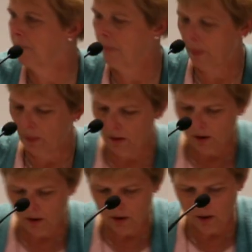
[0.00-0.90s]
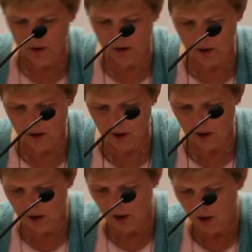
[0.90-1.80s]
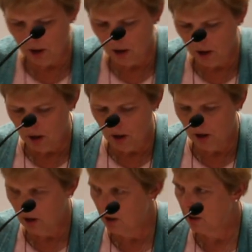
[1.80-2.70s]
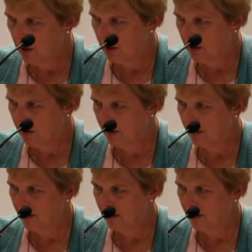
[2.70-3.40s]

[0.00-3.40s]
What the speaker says: No one is speaking in this clip.